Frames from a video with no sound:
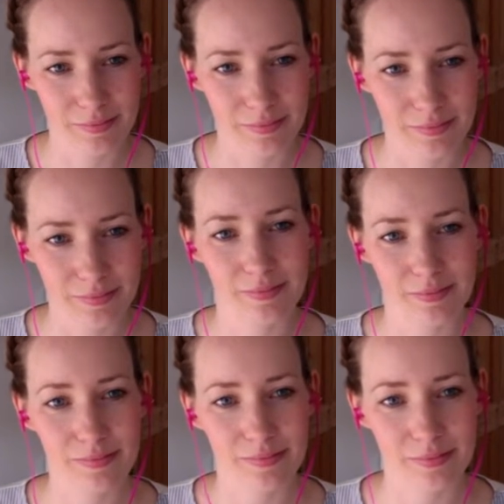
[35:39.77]

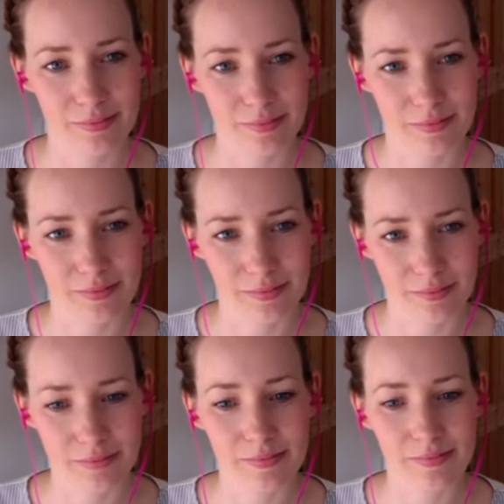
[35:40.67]

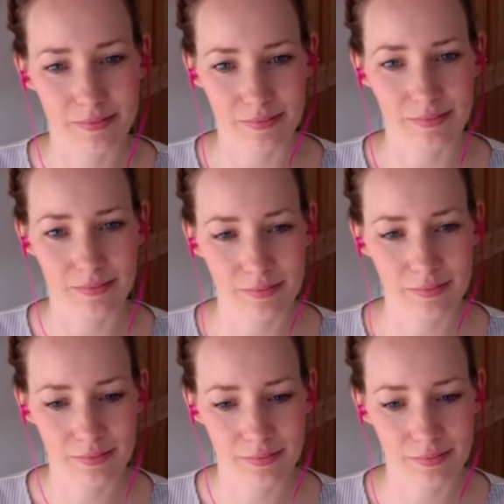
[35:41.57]

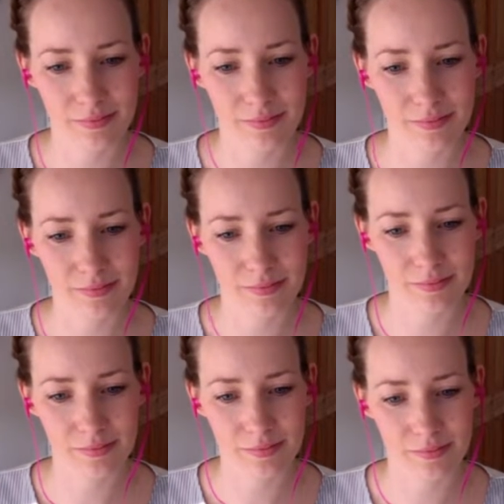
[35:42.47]

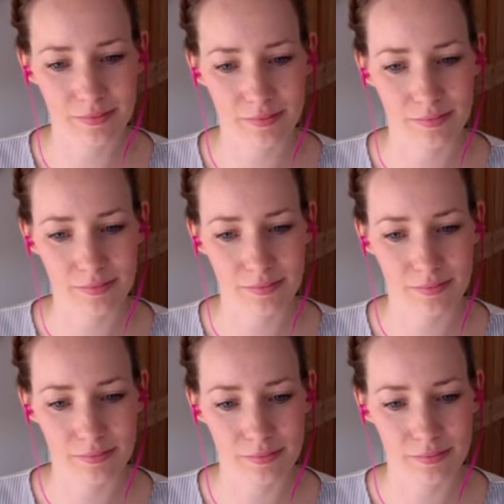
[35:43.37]

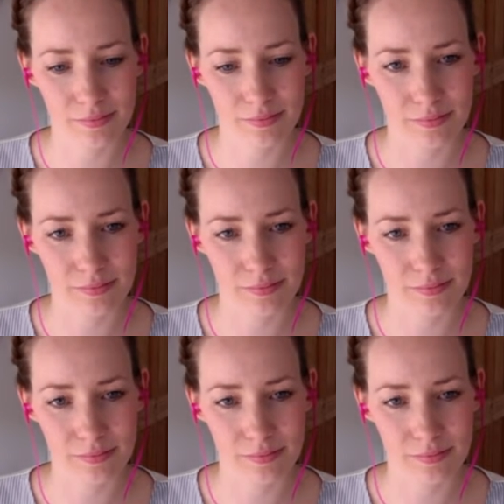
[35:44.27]
(silent)